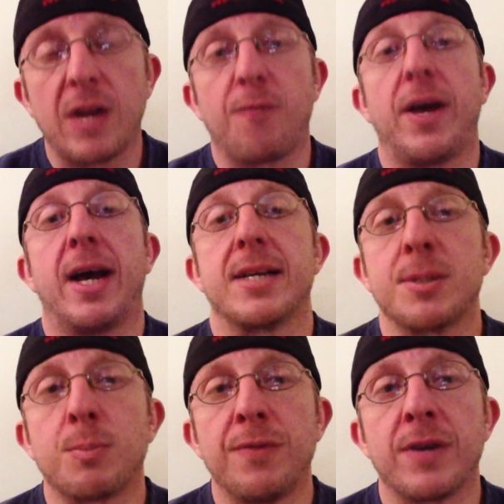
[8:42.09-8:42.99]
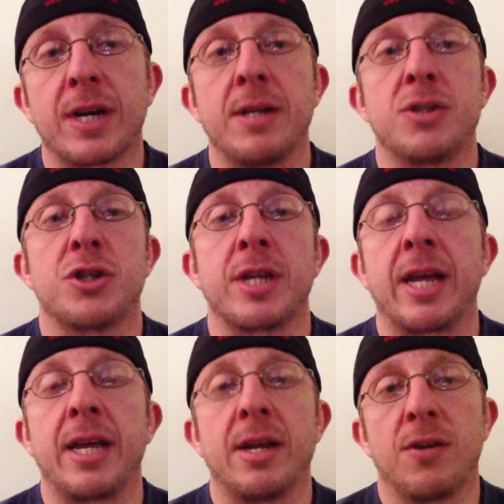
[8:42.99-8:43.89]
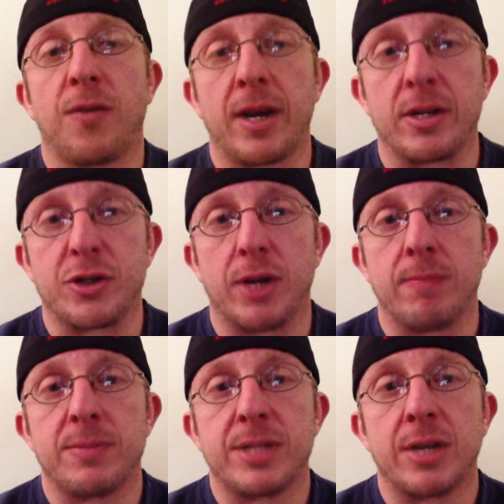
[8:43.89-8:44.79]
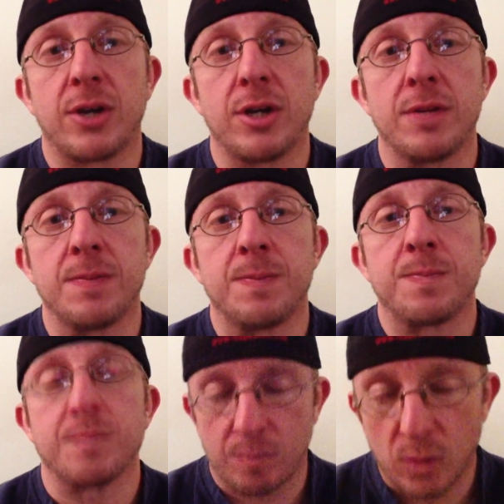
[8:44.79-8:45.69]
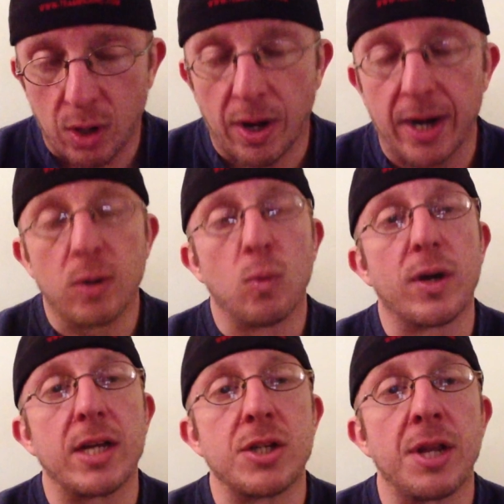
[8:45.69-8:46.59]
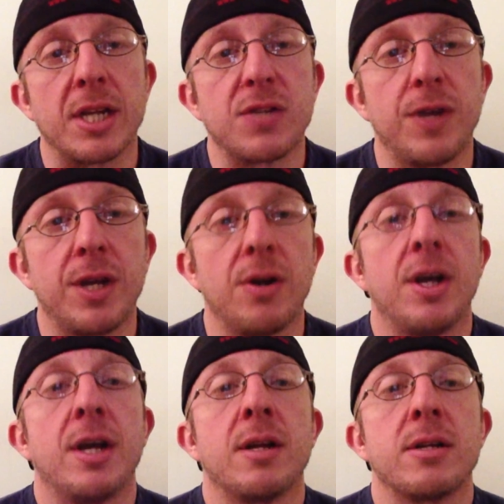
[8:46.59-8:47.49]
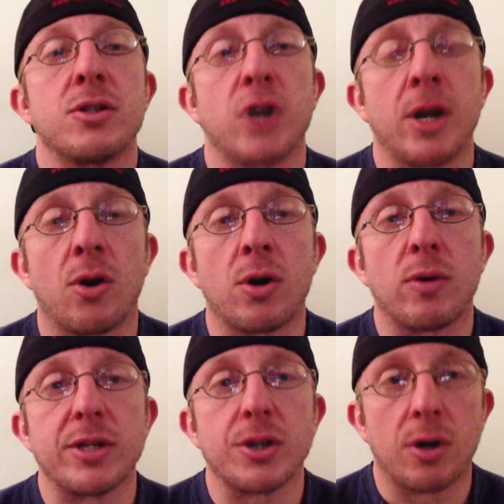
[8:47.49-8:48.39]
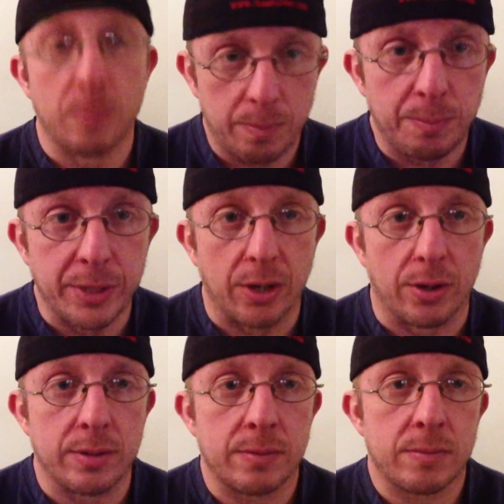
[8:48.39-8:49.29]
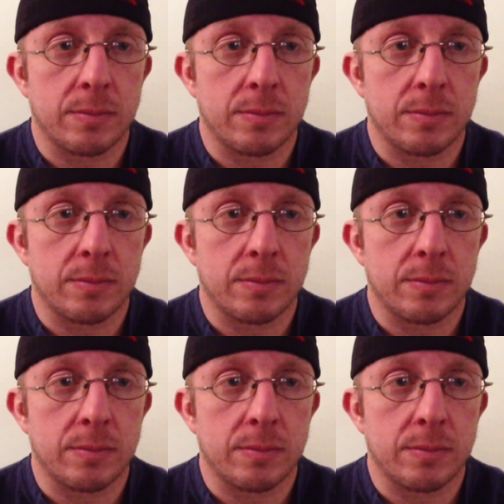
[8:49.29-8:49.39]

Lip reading: get fast, improve your conditioning, and get into fighting shape. Sound good? All right. We'll catch you in the next video. Train hard, rest hard, play hard.